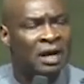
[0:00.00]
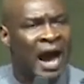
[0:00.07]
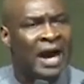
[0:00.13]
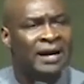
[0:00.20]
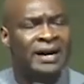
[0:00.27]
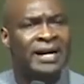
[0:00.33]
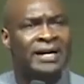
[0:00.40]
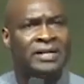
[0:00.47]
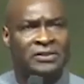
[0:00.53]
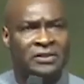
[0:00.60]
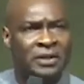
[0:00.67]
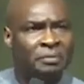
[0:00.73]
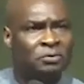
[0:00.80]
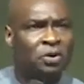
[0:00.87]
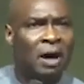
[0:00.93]
I read a
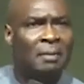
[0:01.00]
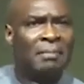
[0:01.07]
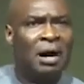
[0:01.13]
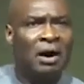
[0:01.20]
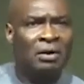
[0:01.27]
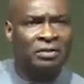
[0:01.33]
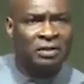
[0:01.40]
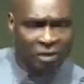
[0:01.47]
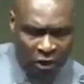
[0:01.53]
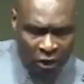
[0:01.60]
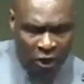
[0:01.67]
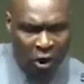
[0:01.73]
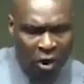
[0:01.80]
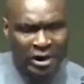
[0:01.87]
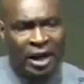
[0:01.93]
scripture
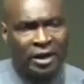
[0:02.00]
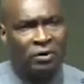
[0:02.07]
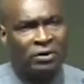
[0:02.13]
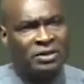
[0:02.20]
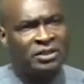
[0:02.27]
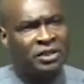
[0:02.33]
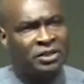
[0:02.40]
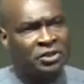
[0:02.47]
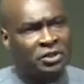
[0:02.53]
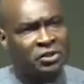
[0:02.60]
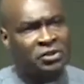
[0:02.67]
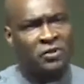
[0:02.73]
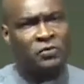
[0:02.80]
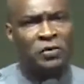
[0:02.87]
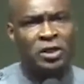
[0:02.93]
about God anointing
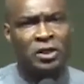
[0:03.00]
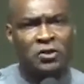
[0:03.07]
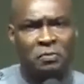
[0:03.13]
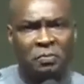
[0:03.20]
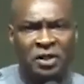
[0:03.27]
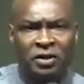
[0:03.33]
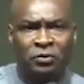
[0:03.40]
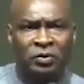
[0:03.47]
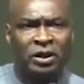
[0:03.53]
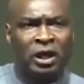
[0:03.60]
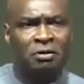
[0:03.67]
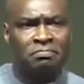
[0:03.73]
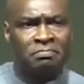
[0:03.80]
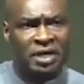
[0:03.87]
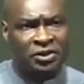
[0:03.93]
Jesus with the Spirit
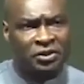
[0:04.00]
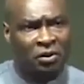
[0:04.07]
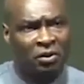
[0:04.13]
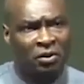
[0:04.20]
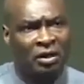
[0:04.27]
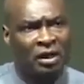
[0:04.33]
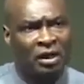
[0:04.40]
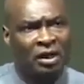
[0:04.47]
without measure.